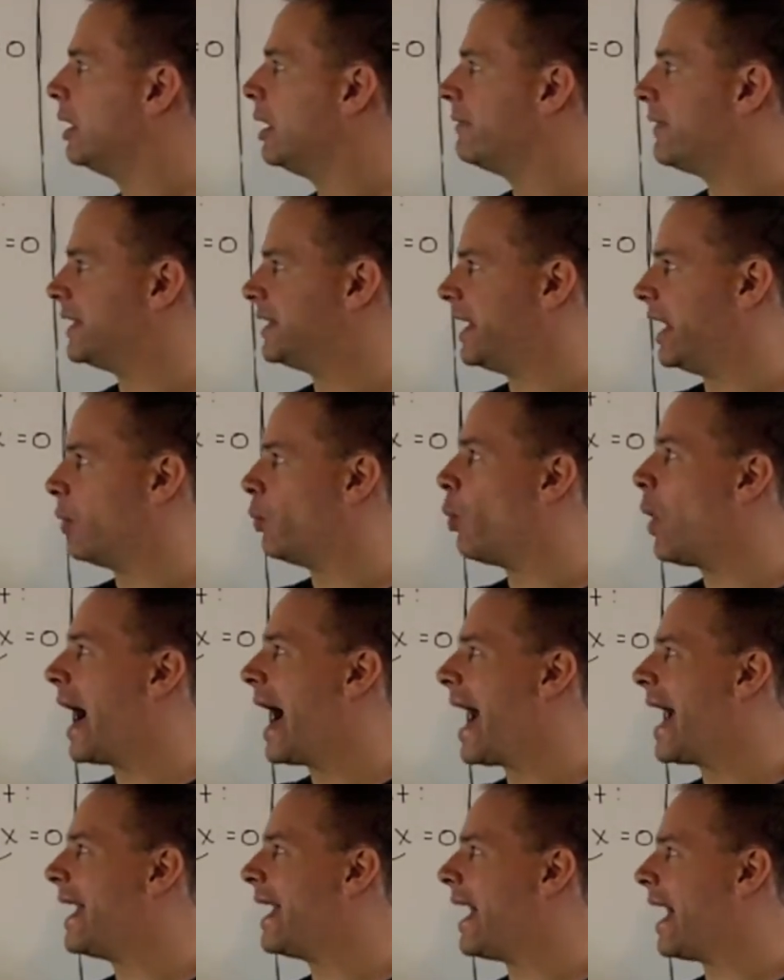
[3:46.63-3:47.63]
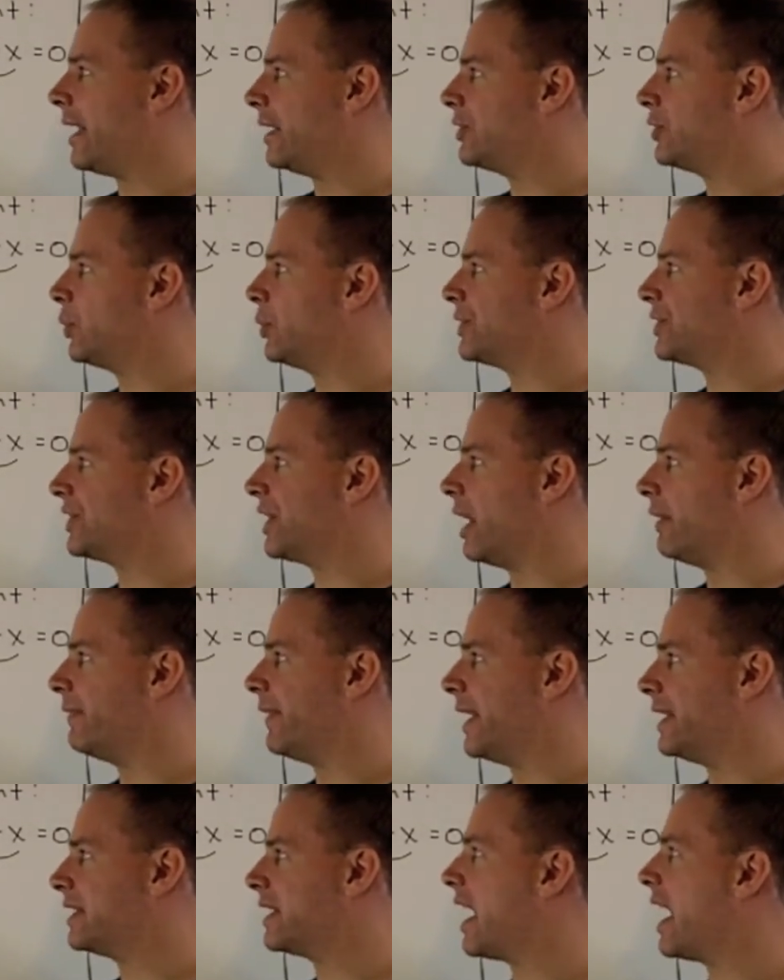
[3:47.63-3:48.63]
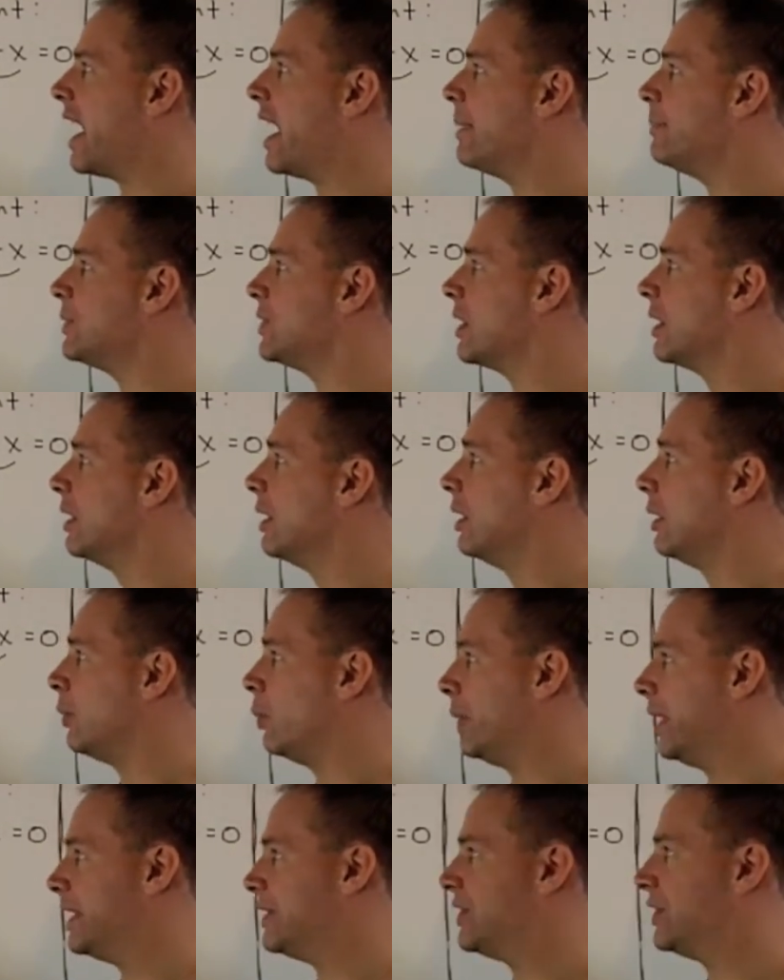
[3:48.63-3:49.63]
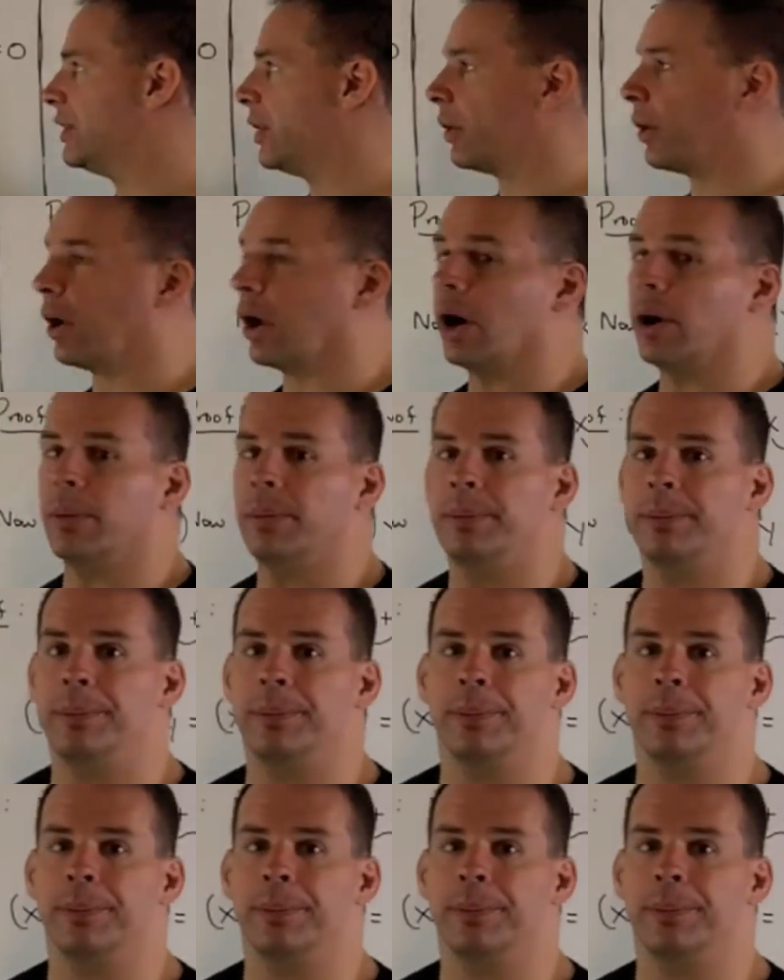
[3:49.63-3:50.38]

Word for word: if I take y, add it to itself n times, we get 0.